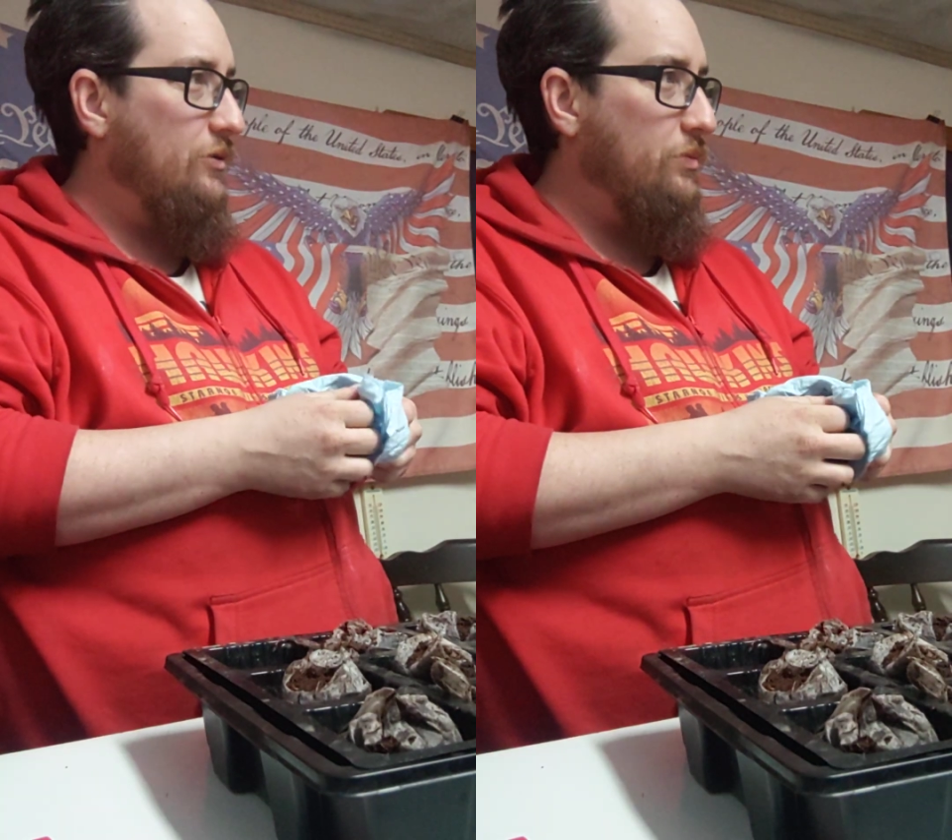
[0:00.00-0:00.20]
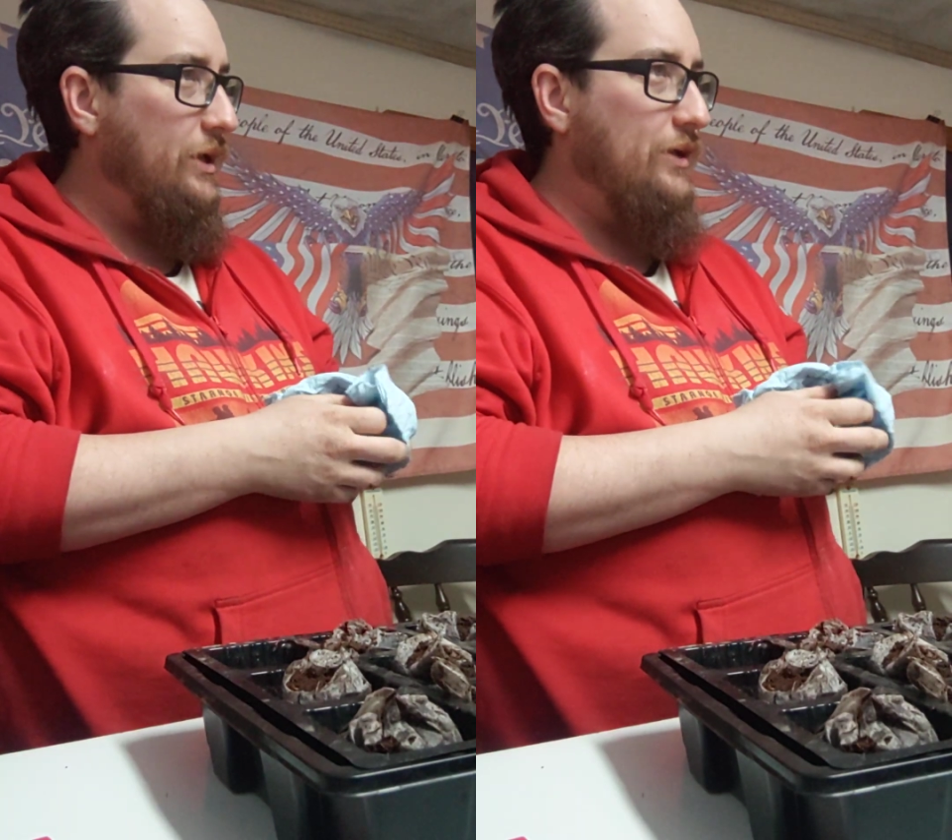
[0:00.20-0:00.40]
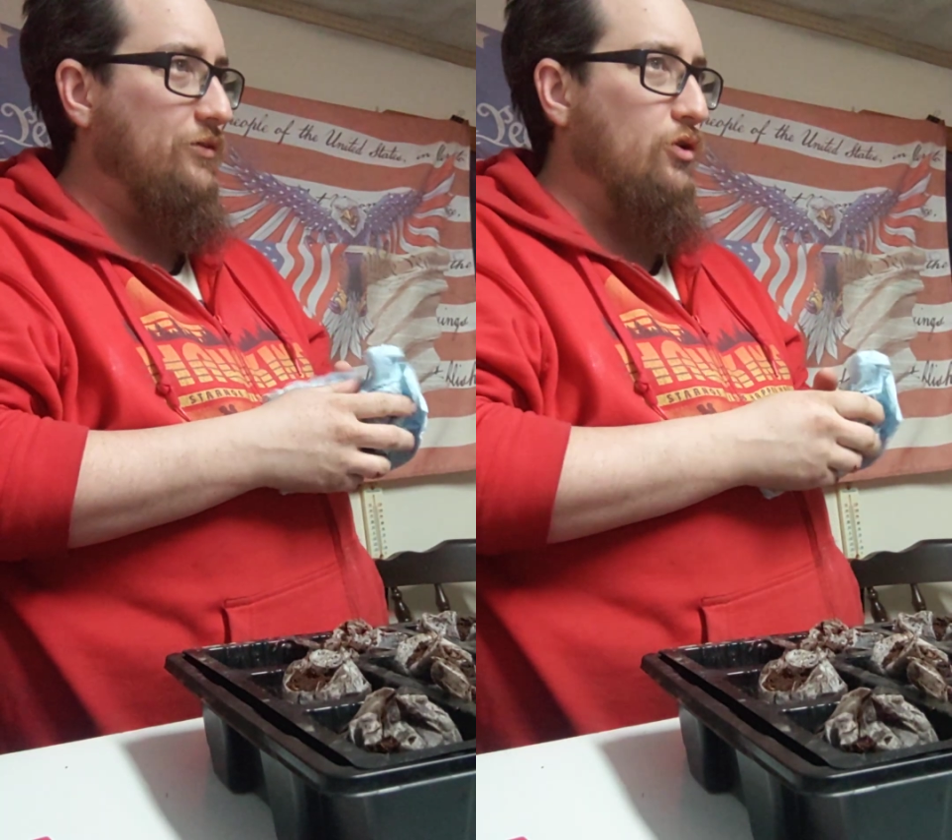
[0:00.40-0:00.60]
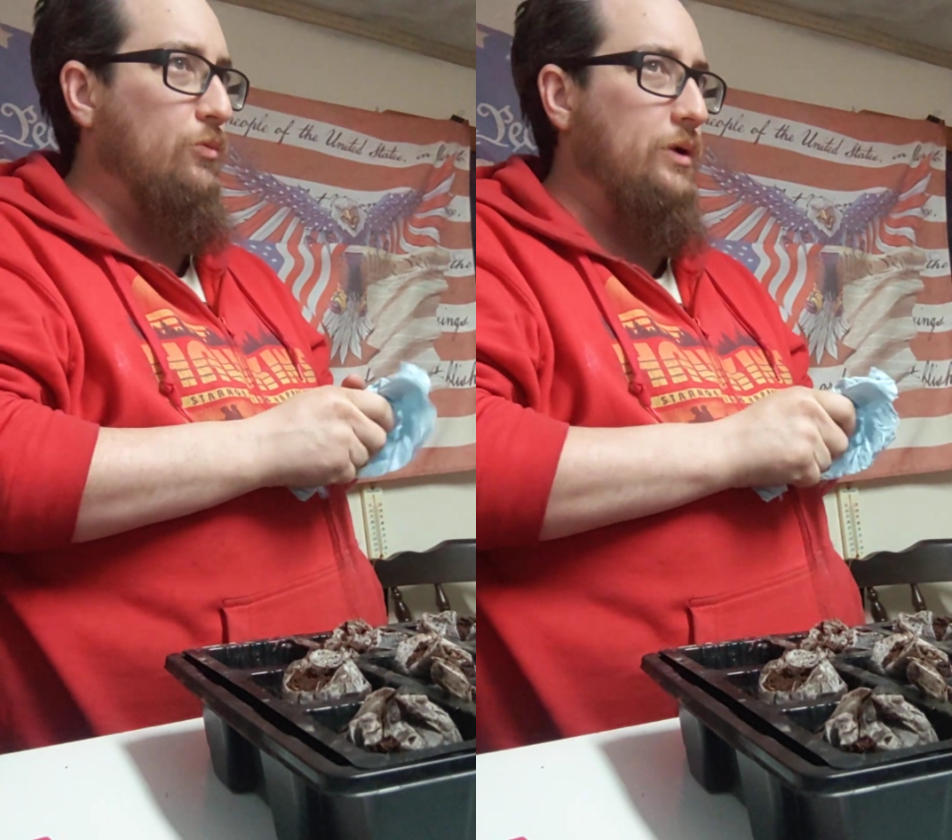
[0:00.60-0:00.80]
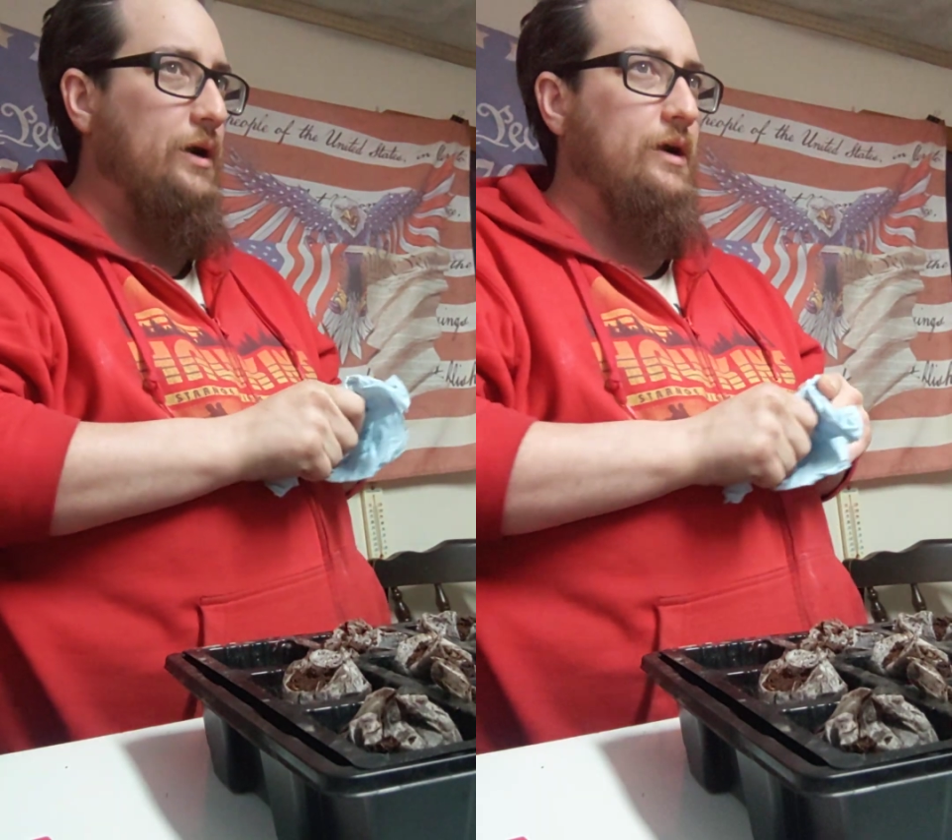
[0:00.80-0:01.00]
planes go
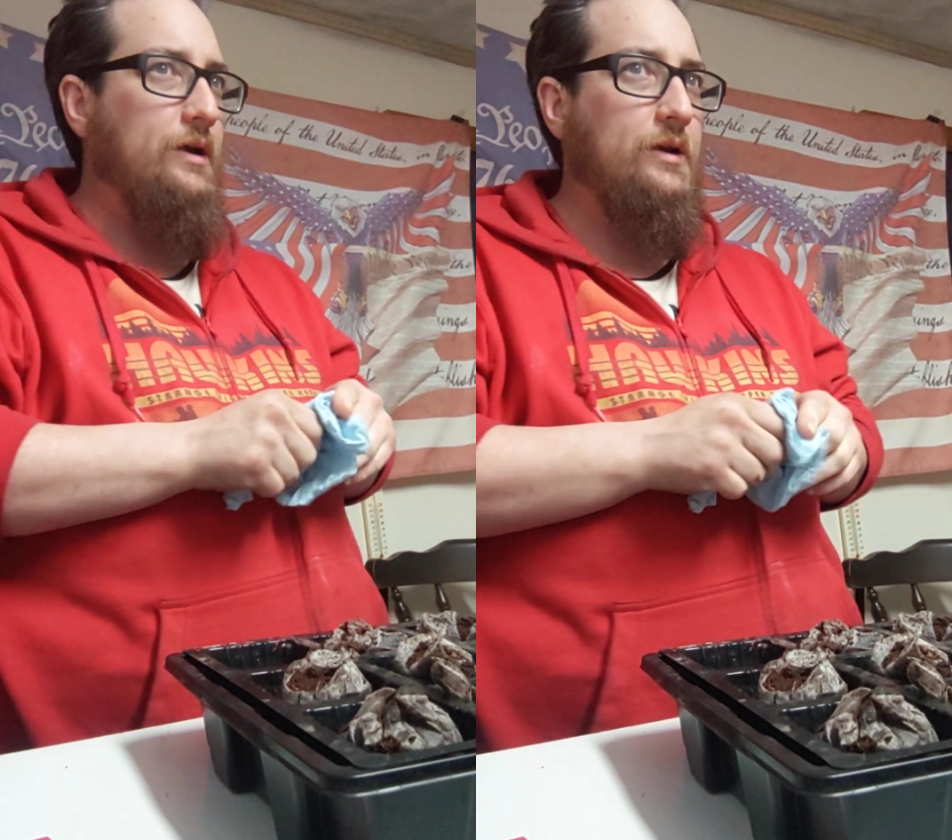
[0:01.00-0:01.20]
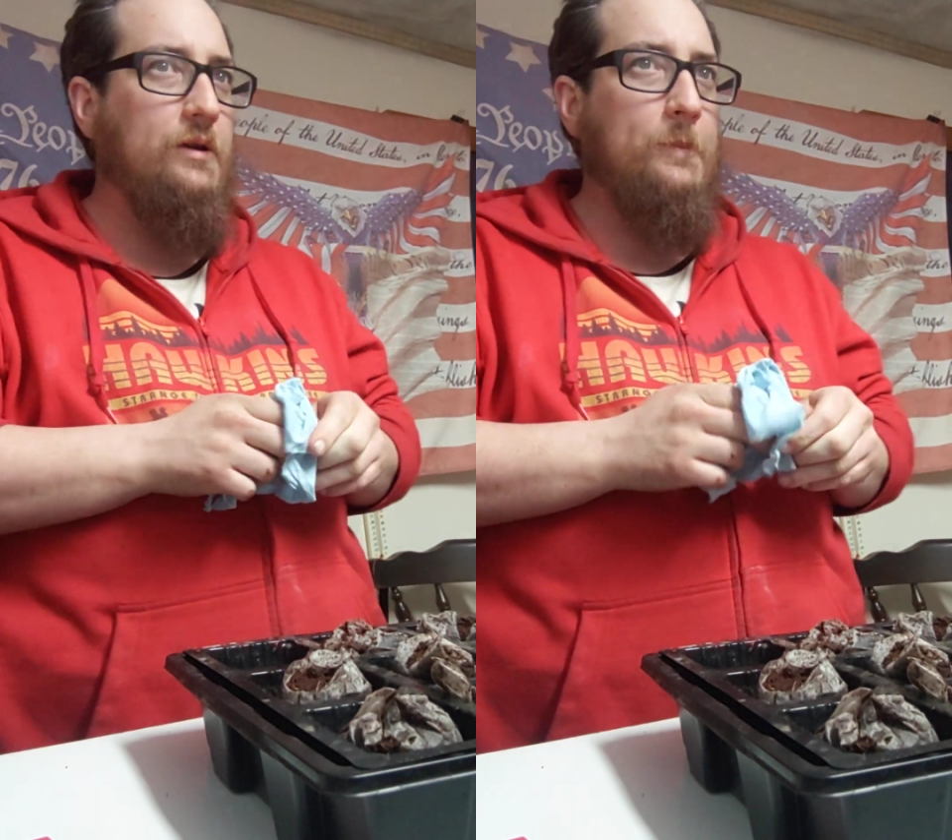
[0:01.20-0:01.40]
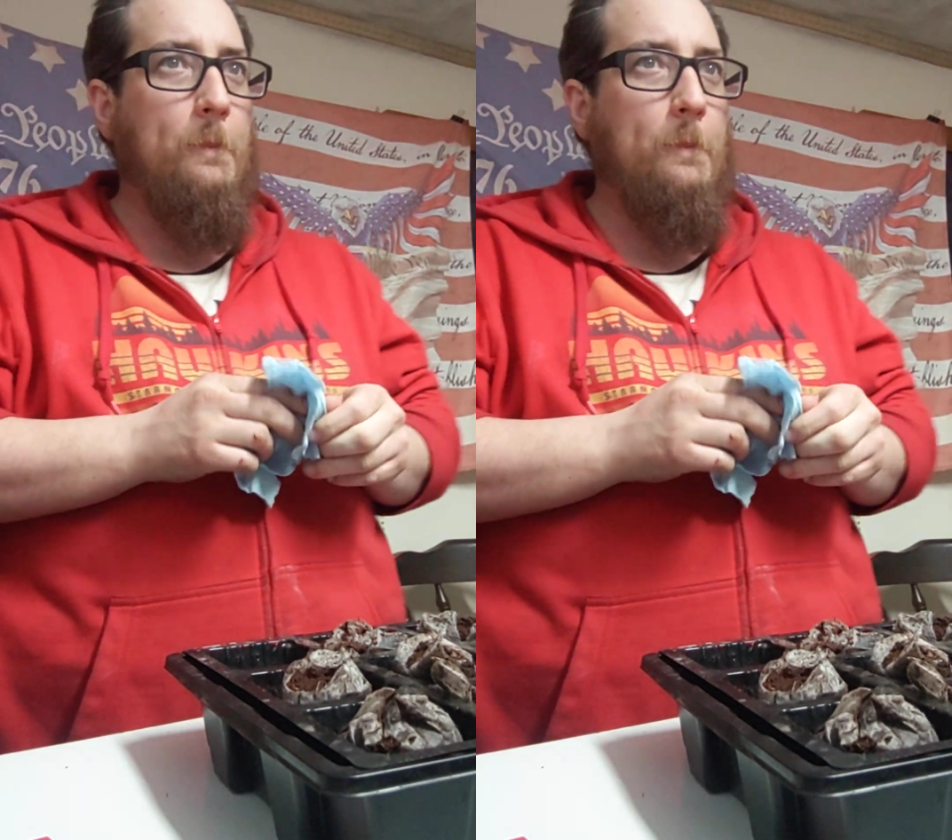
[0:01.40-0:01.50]
by, and then